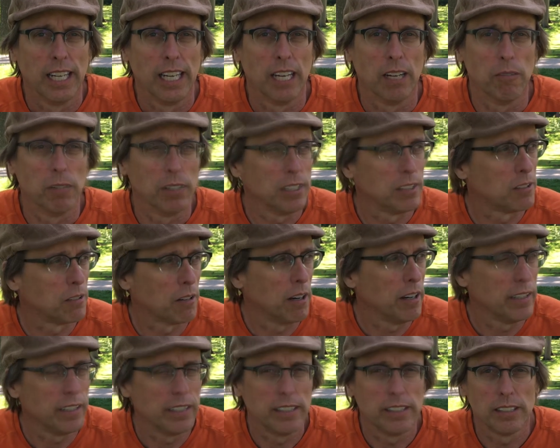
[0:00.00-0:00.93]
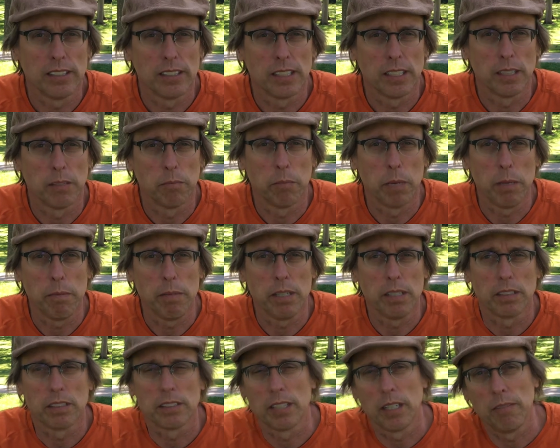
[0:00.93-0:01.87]
And what a drawing is, and maybe
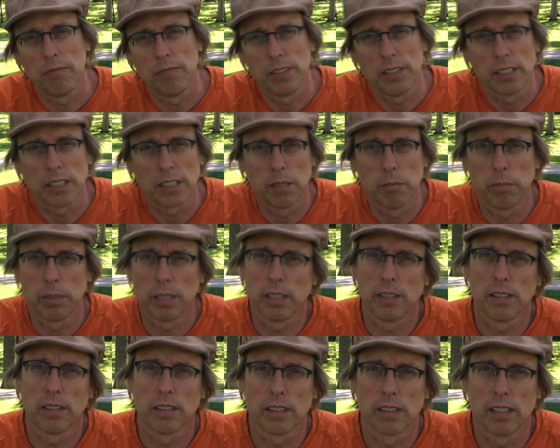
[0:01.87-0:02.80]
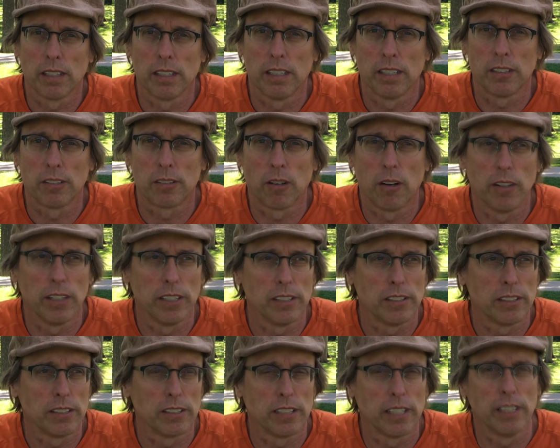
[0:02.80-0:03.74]
it's helpful to compare a drawing
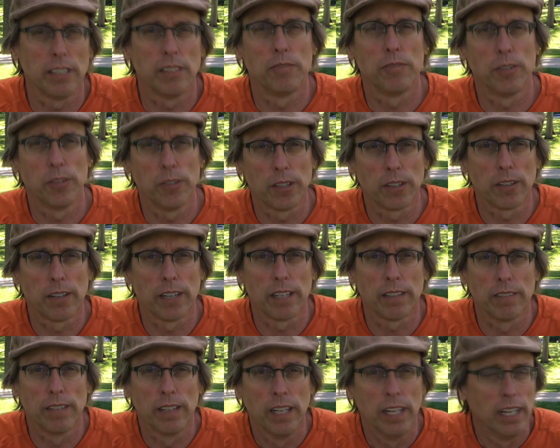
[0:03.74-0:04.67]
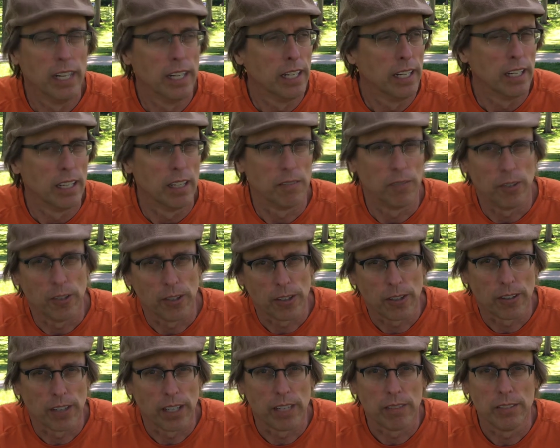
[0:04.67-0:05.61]
to, say, a photograph. A
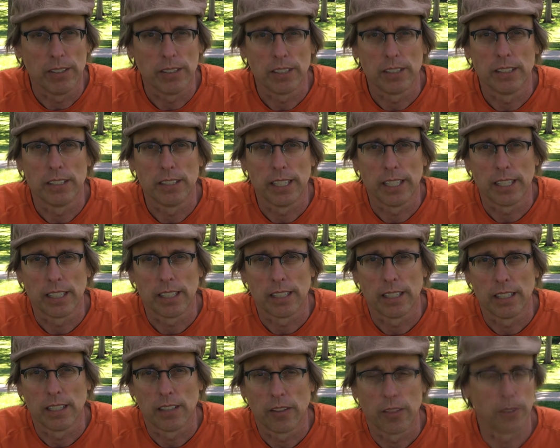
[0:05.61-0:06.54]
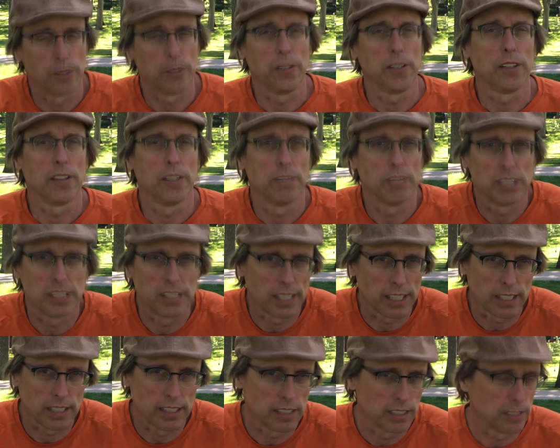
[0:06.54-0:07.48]
photograph you can take at a 30th of a
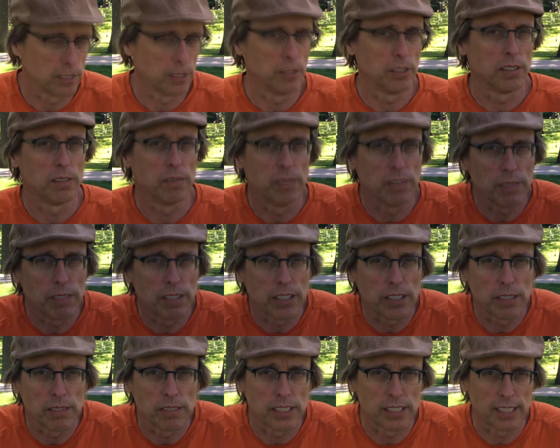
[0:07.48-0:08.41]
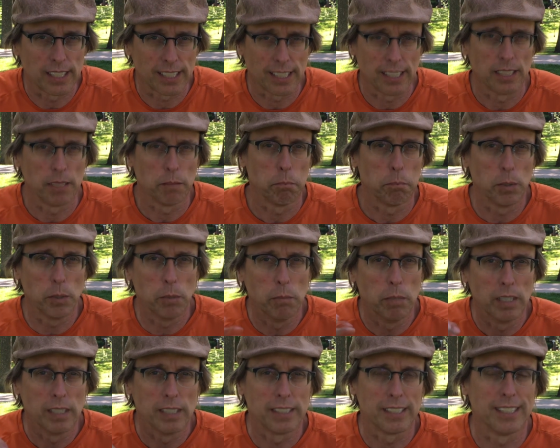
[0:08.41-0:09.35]
second, a 250th of a second, and
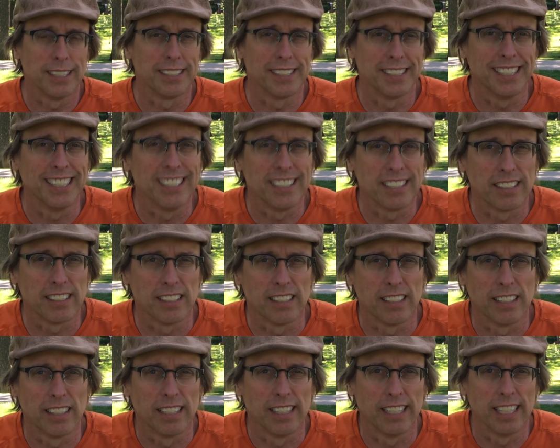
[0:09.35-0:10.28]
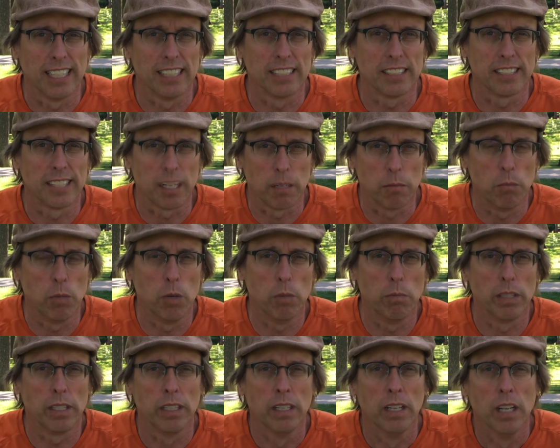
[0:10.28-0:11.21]
boom, it's an instant, and it's that
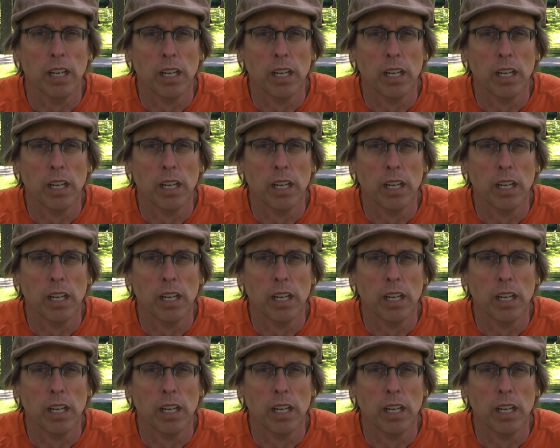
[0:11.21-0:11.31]
moment.